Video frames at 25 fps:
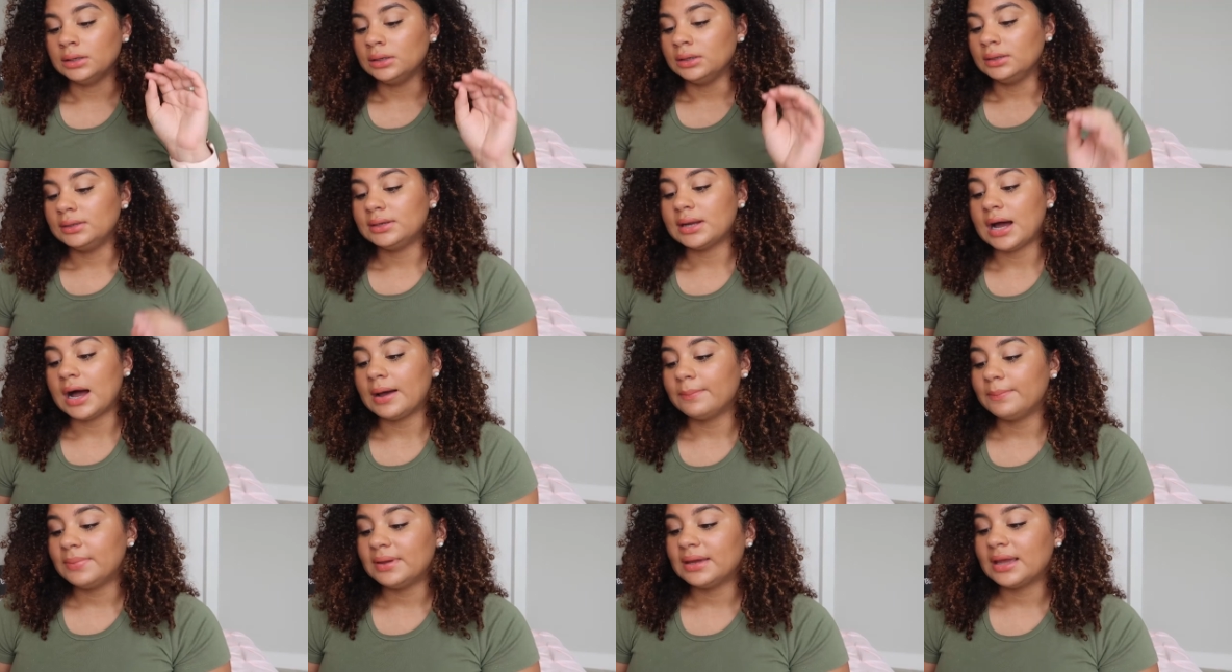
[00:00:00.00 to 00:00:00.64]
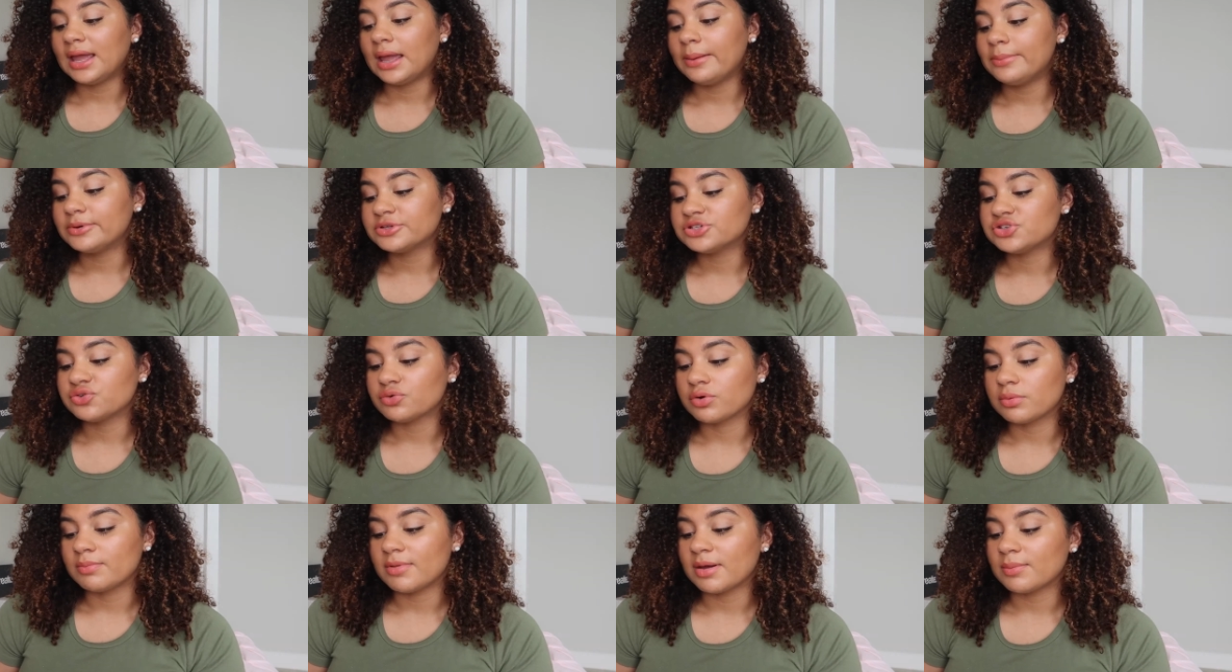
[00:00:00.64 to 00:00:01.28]
Not being able
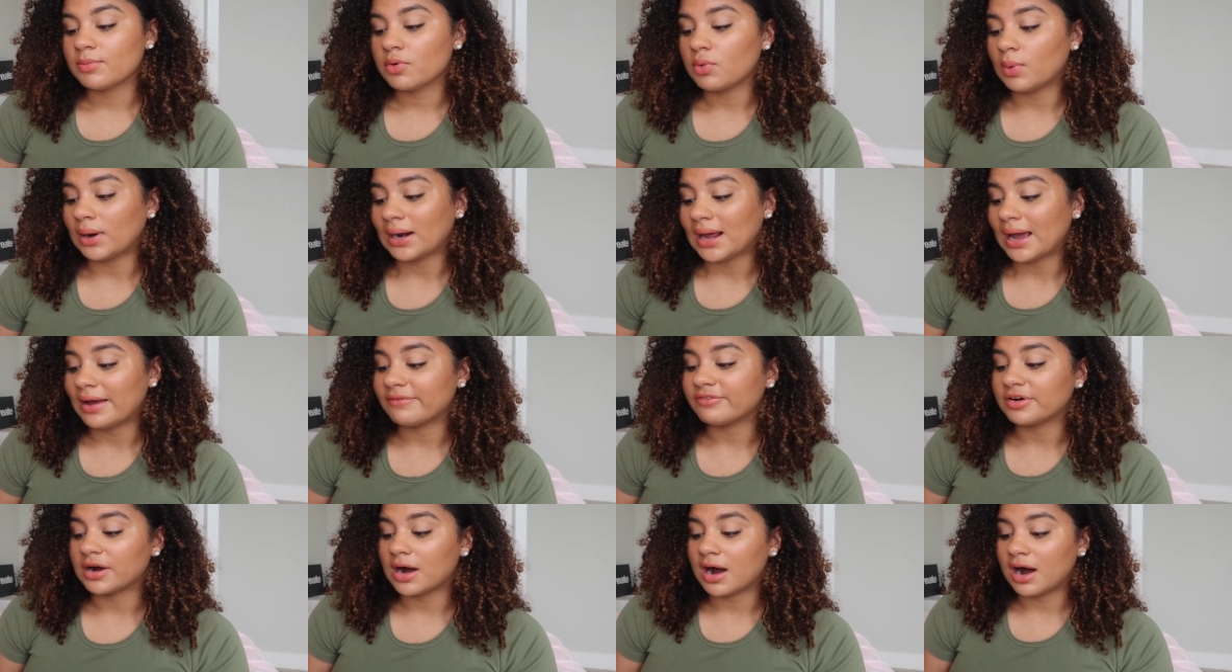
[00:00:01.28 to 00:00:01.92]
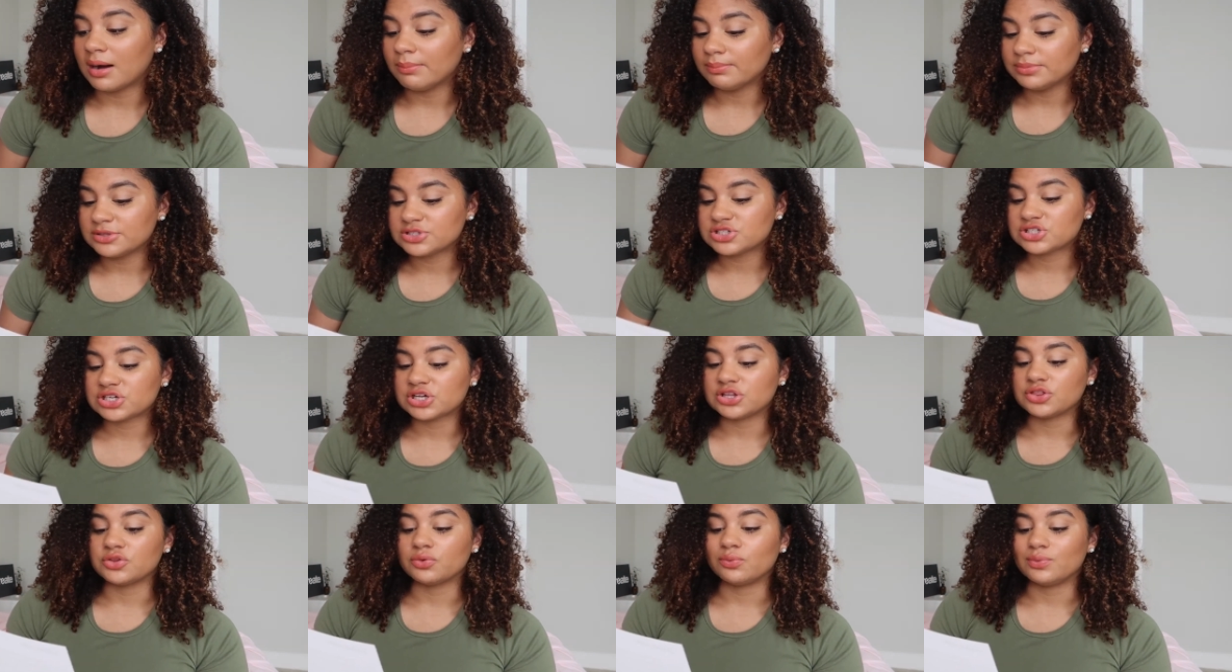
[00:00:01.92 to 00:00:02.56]
to remember what I have
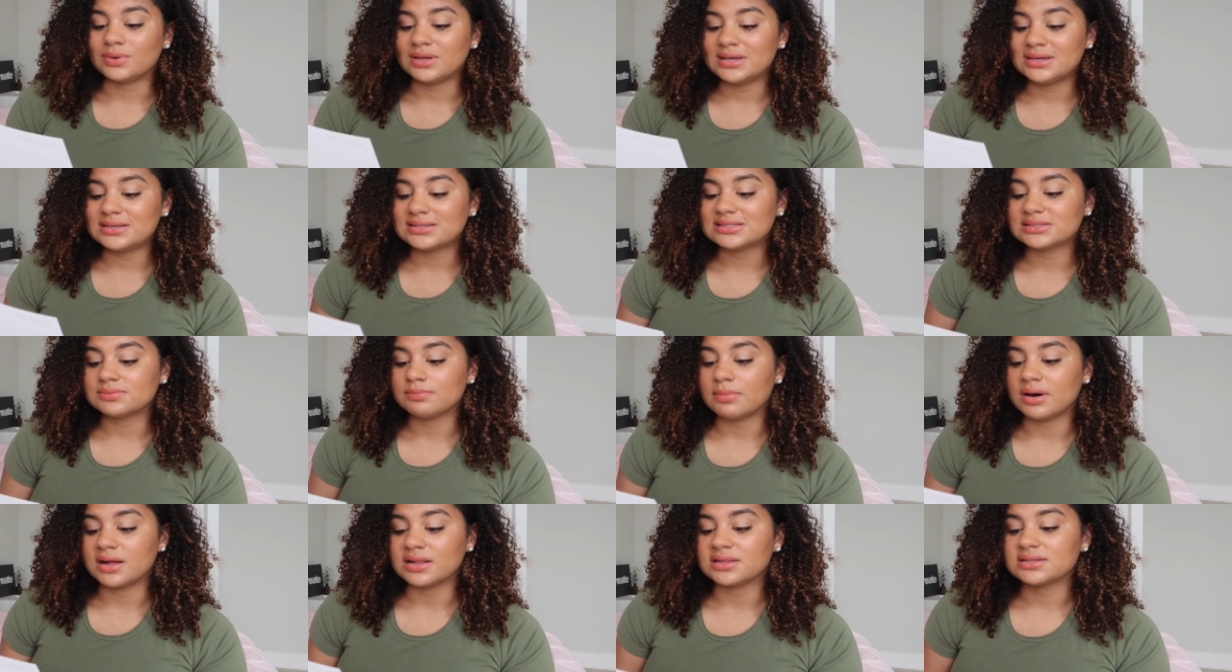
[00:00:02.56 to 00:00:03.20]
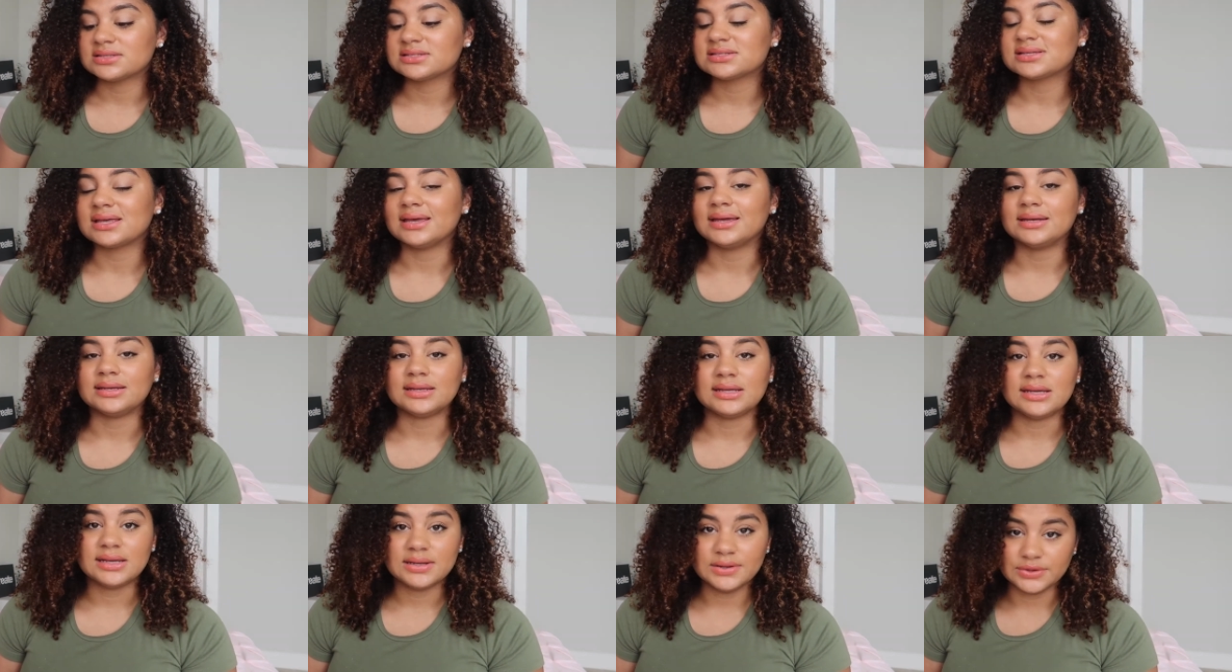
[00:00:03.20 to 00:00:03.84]
accomplished in the weeks, months,
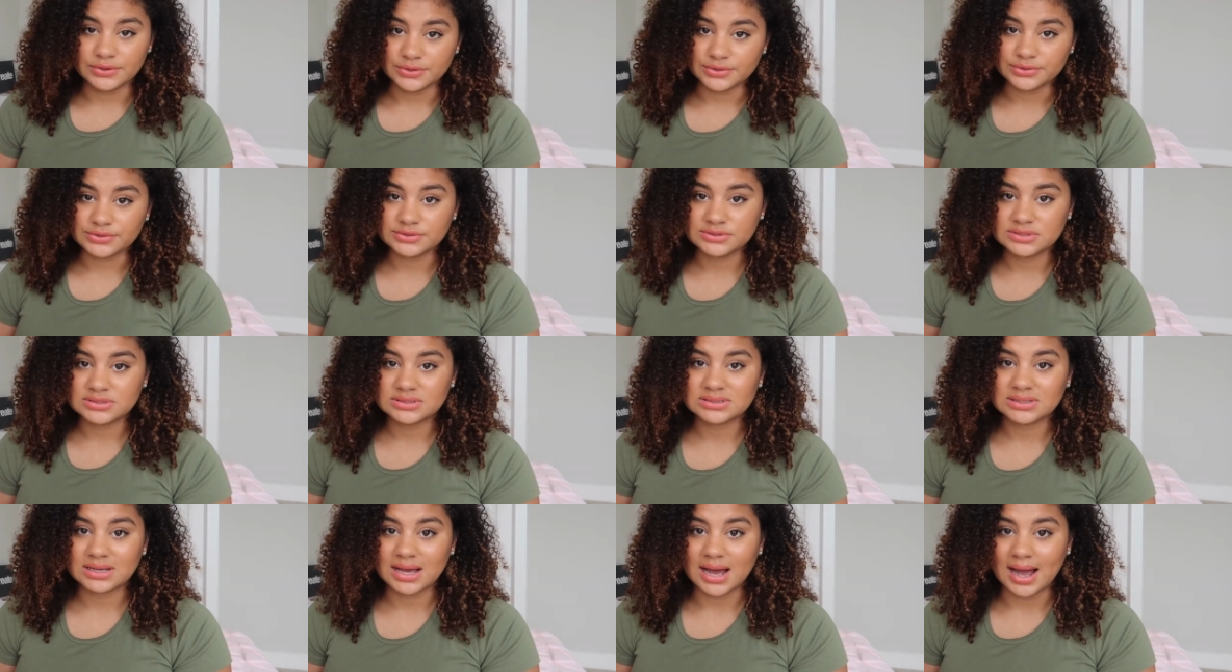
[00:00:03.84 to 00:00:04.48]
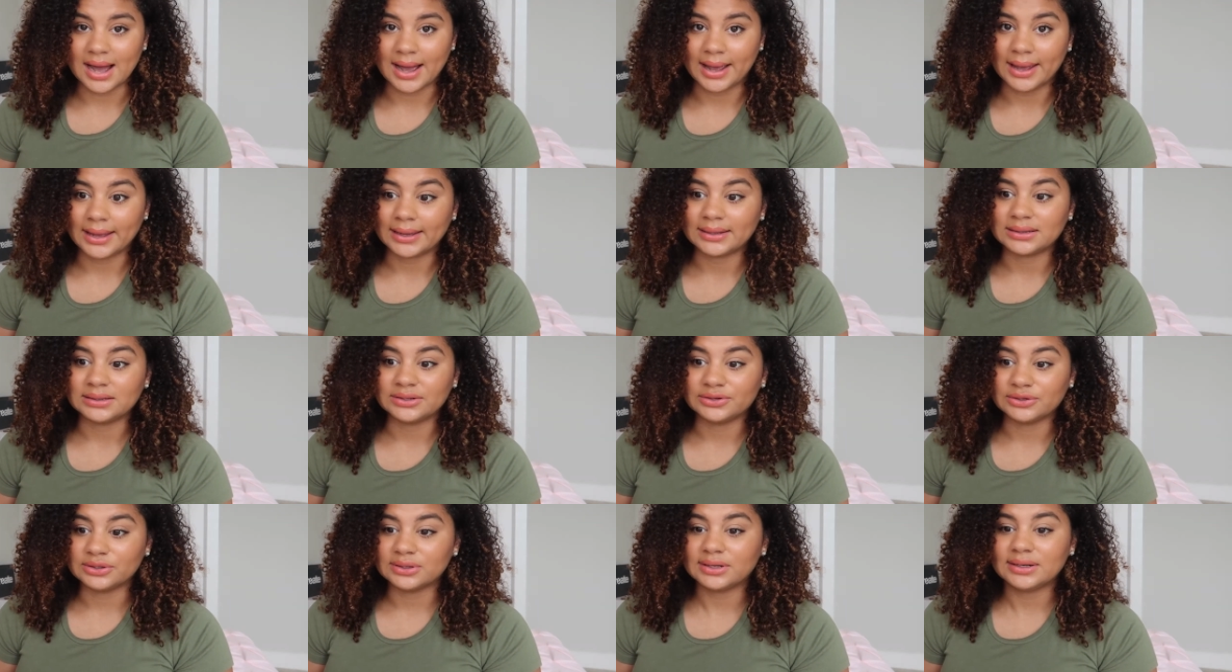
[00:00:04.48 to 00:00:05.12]
and years. I
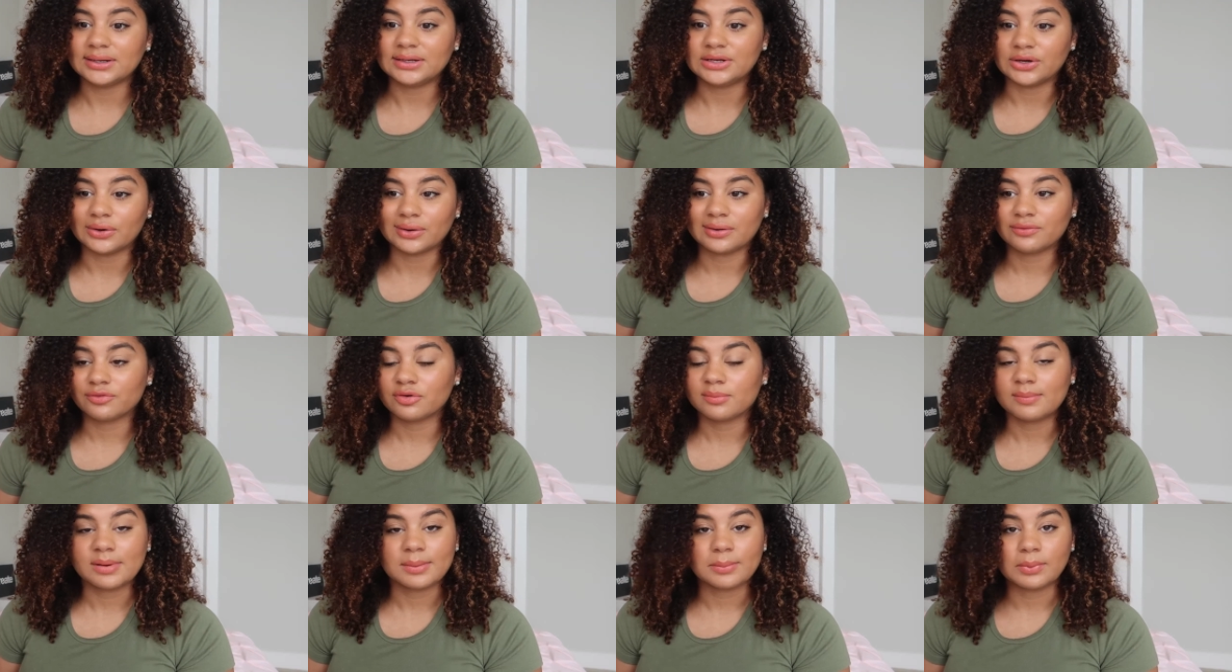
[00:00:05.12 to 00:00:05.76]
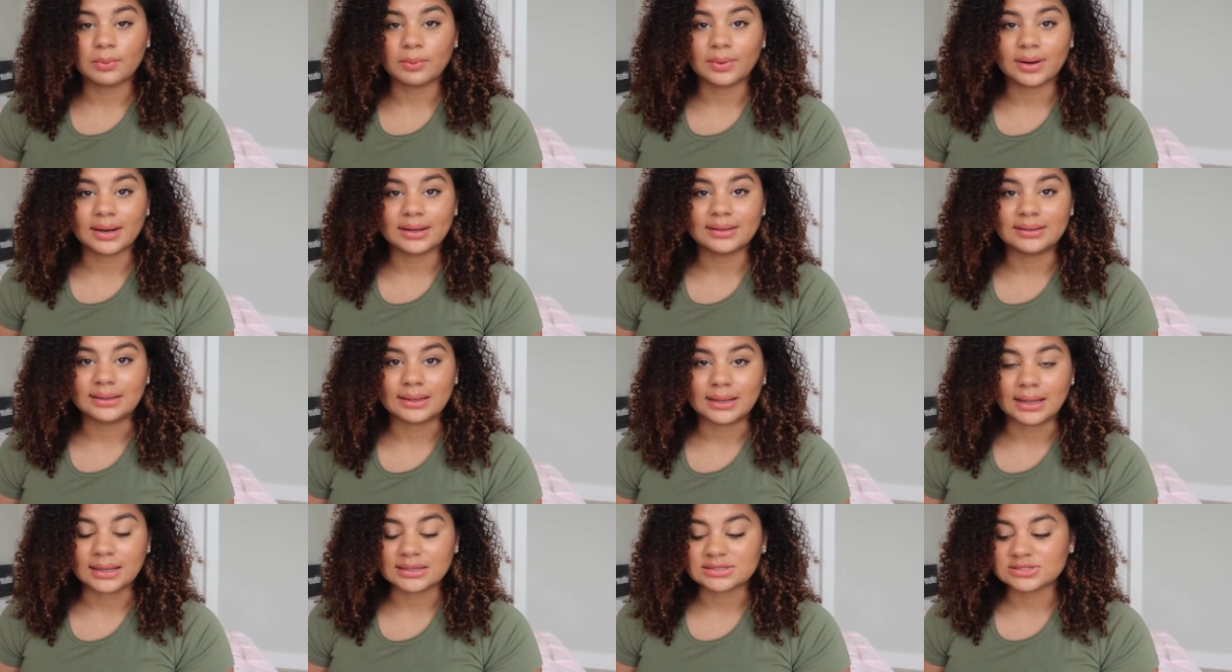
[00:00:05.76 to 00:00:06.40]
literally don't even remember what I
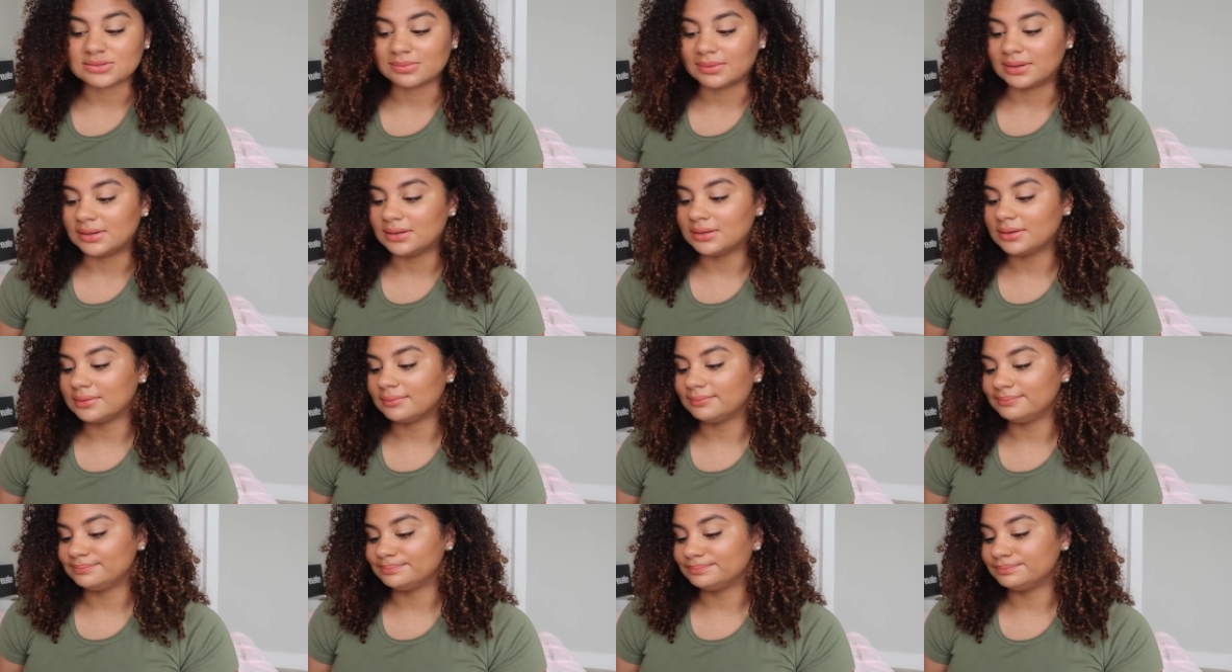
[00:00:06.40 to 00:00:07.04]
did last week